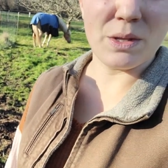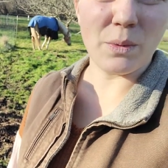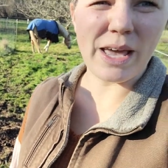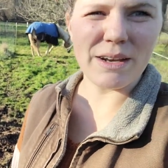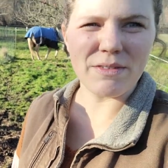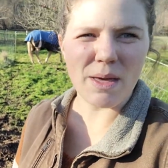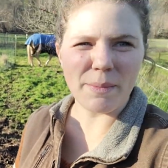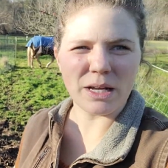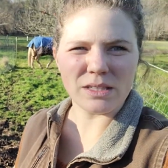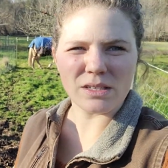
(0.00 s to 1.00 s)
weight of them
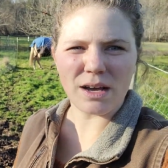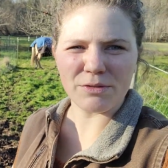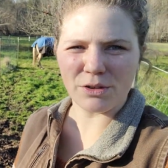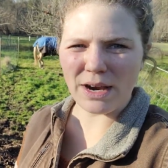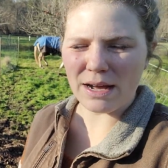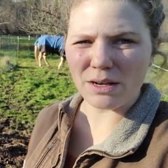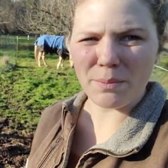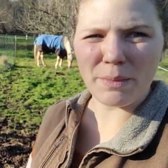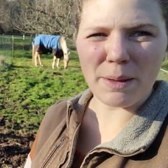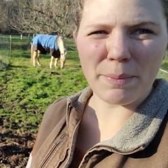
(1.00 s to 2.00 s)
on soft ground,
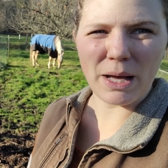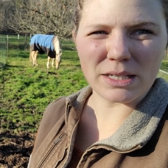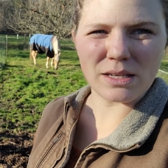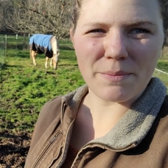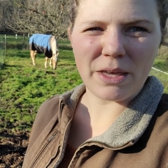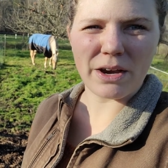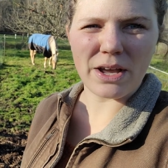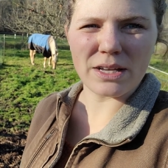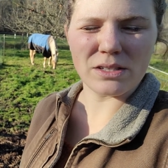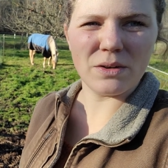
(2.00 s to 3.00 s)
it pugs up the
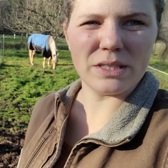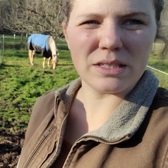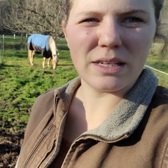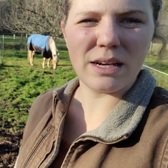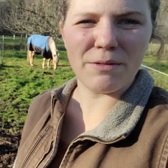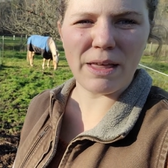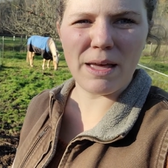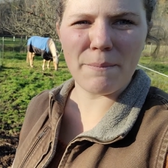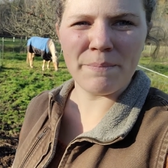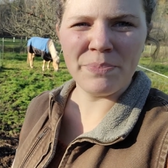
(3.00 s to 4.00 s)
area. So instead of
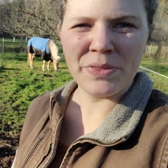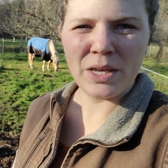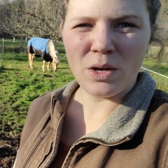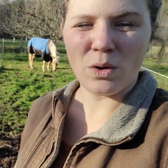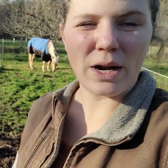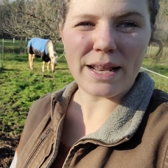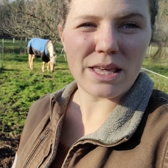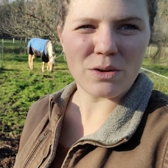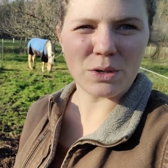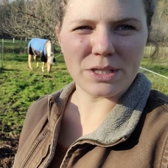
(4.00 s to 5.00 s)
him or any of
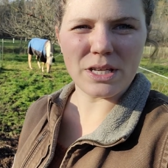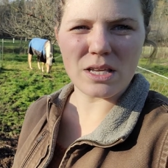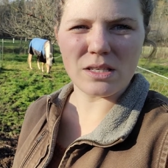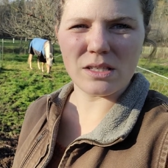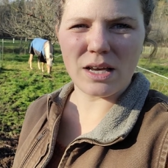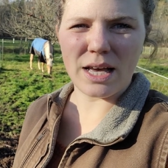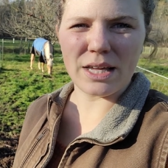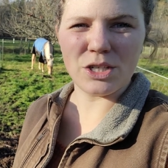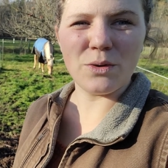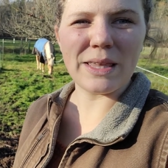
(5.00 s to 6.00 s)
the horses
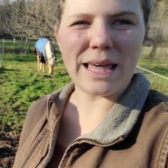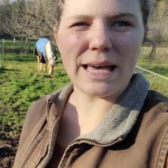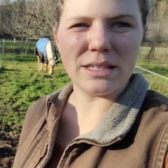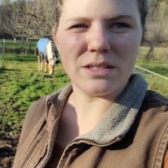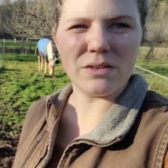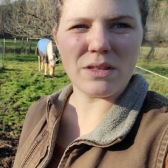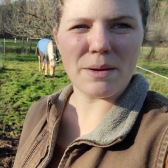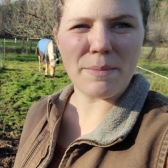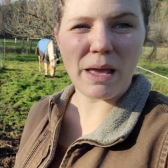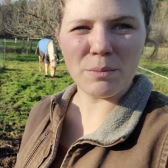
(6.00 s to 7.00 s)
doing that to the
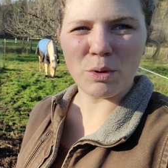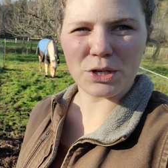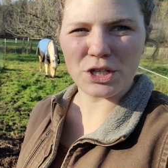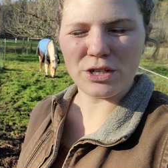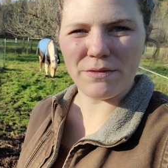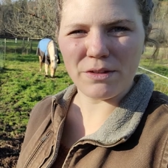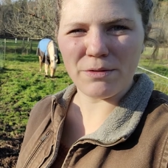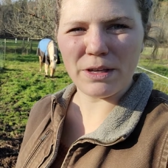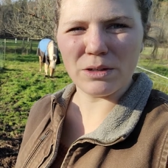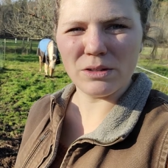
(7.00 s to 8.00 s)
main portion of the
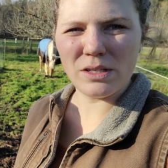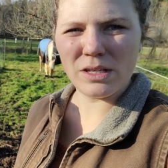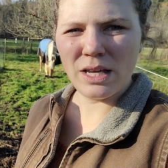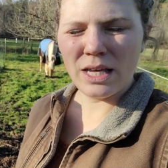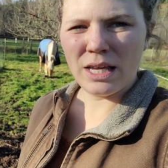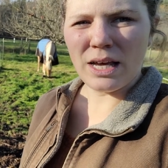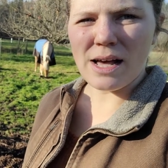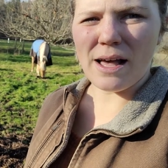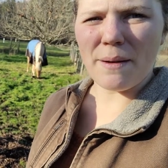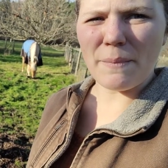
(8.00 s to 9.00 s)
fields,
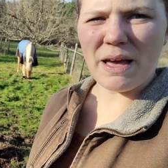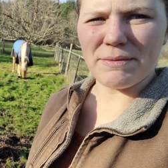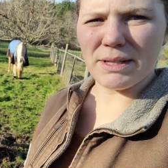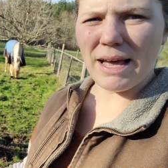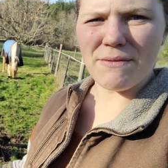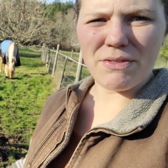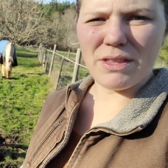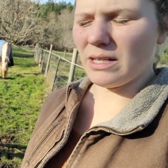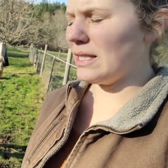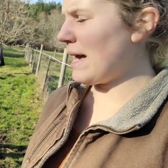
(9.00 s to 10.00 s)
I've allowed
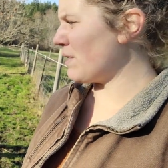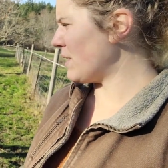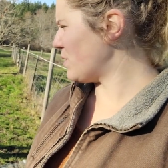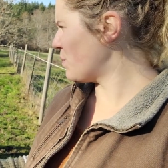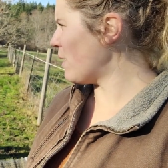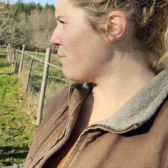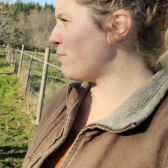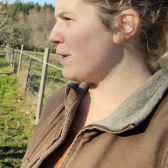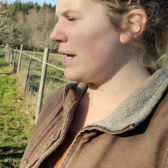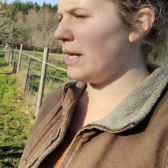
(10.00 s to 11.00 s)
a
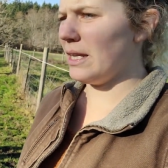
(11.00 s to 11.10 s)
12-foot